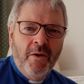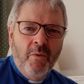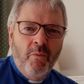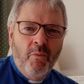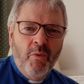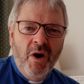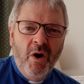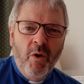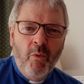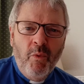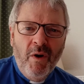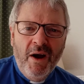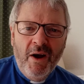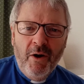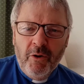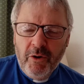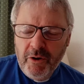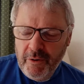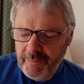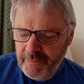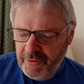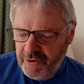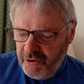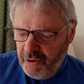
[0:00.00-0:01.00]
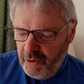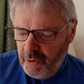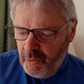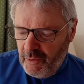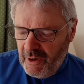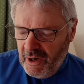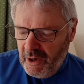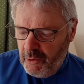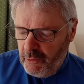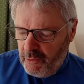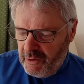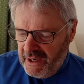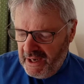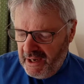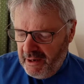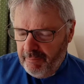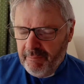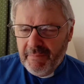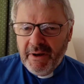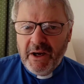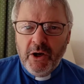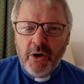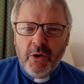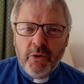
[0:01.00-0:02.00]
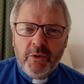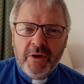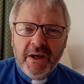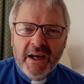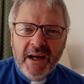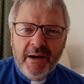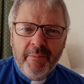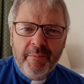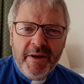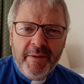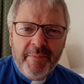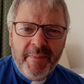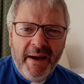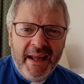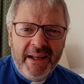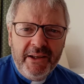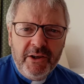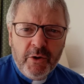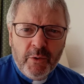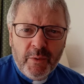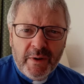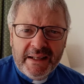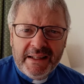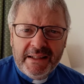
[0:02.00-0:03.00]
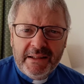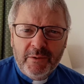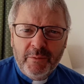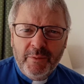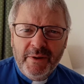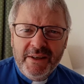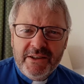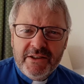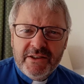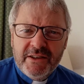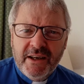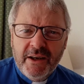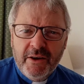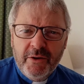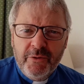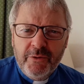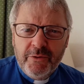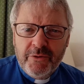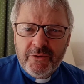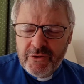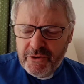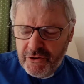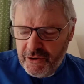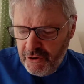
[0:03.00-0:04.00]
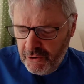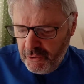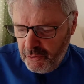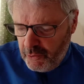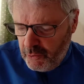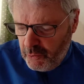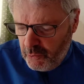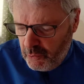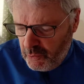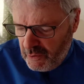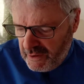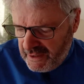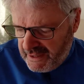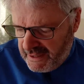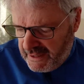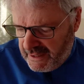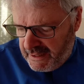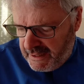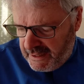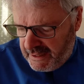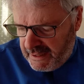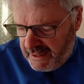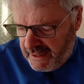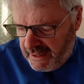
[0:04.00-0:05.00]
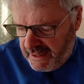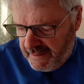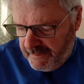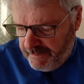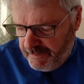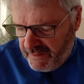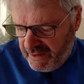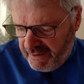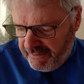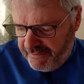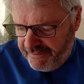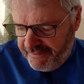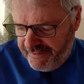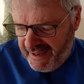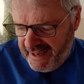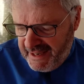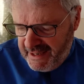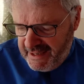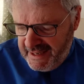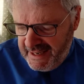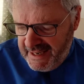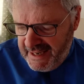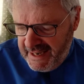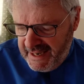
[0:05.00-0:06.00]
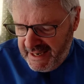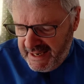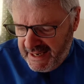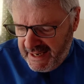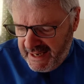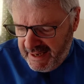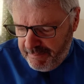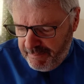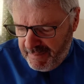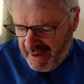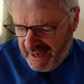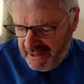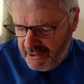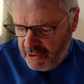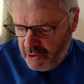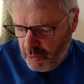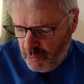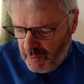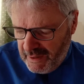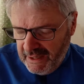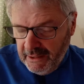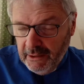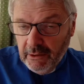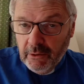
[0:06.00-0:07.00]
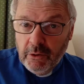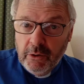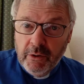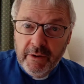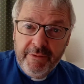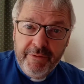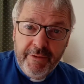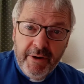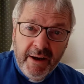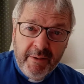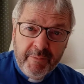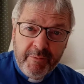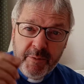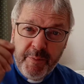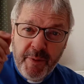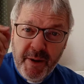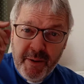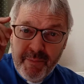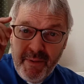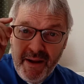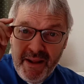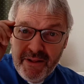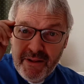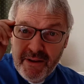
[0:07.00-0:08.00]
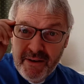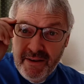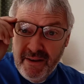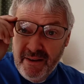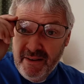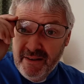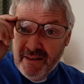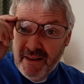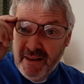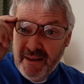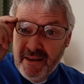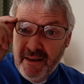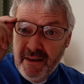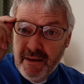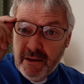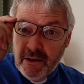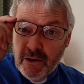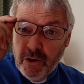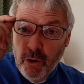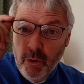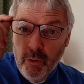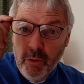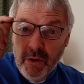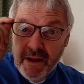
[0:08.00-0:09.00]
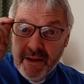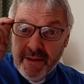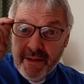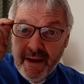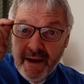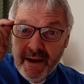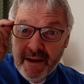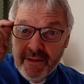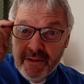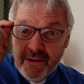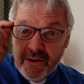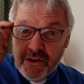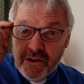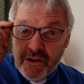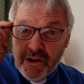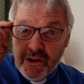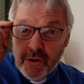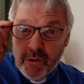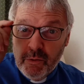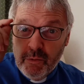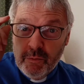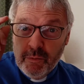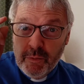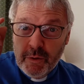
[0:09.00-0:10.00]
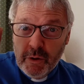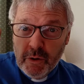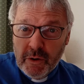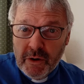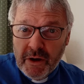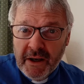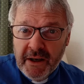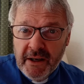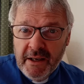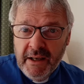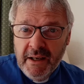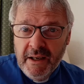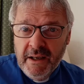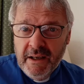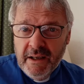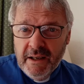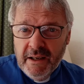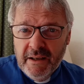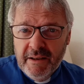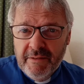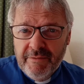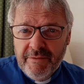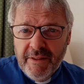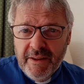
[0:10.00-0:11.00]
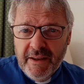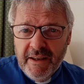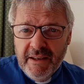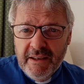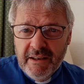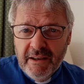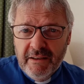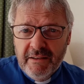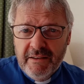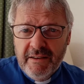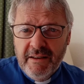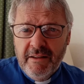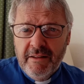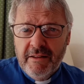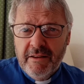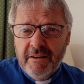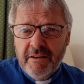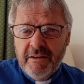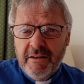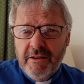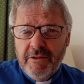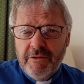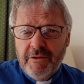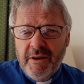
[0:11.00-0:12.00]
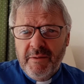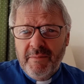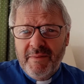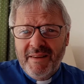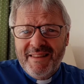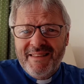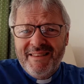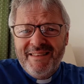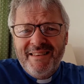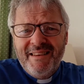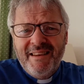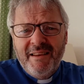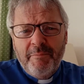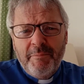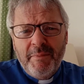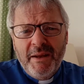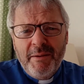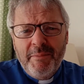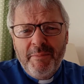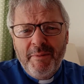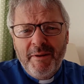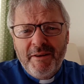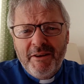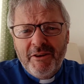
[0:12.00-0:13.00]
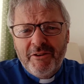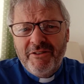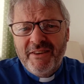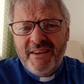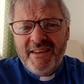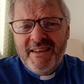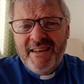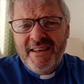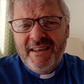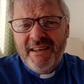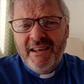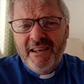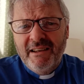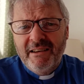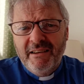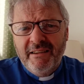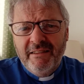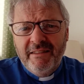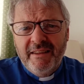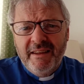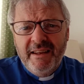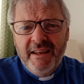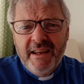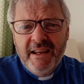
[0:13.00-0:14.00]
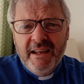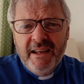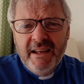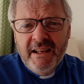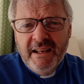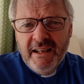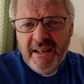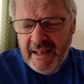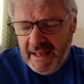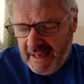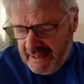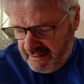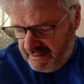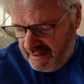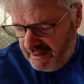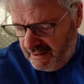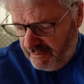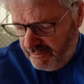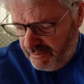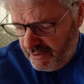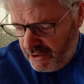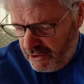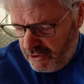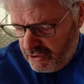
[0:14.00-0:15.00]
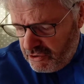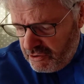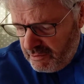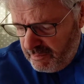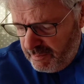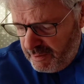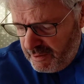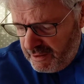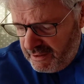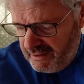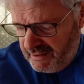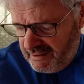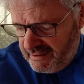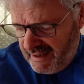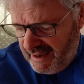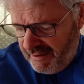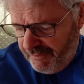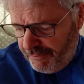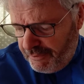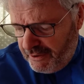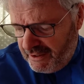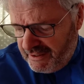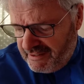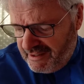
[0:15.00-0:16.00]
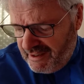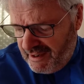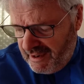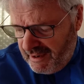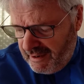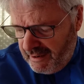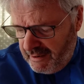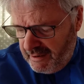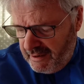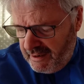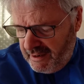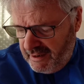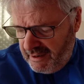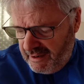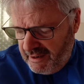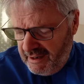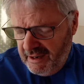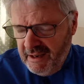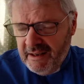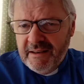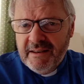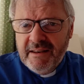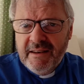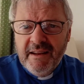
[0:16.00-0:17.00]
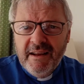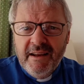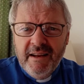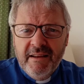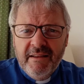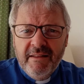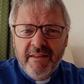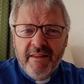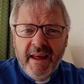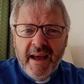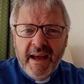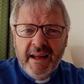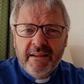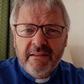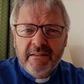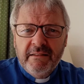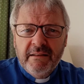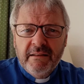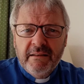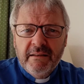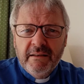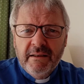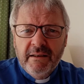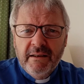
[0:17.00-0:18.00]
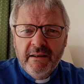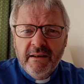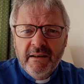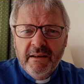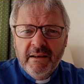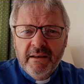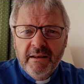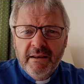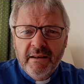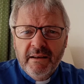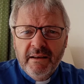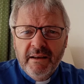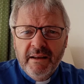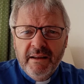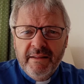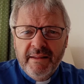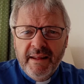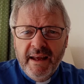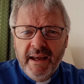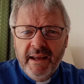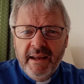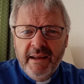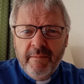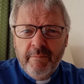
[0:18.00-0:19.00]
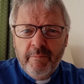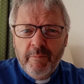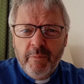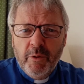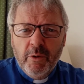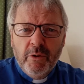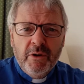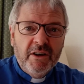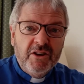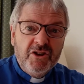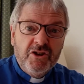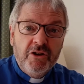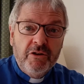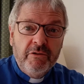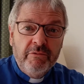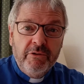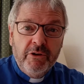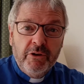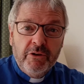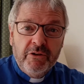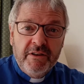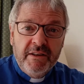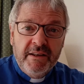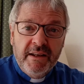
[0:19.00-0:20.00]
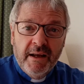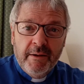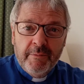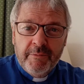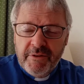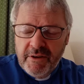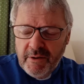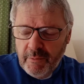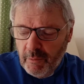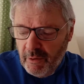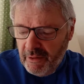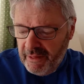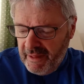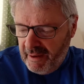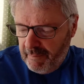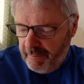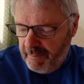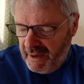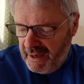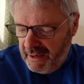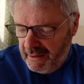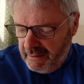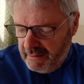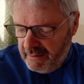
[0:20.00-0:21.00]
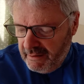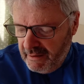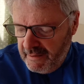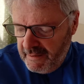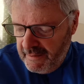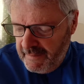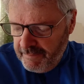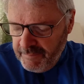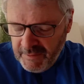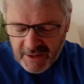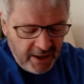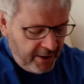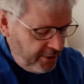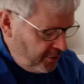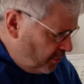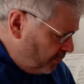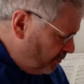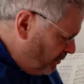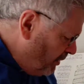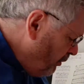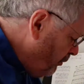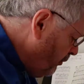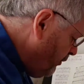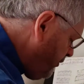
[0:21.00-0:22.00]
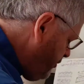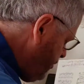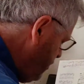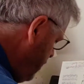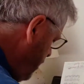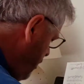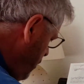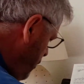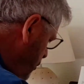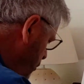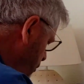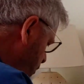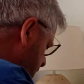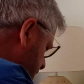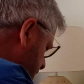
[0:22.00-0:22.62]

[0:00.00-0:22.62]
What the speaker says: Well, welcome to O Come, Emmanuel, which goes to Veni Emmanuel, or if you happen to be a Methodist, they didn't call it that in the tune book of the 1933 Methodists, maybe because they didn't like the Latin version, but it's Ephrata in that hymn book. I should have looked it up, seen what that meant. You know the tune.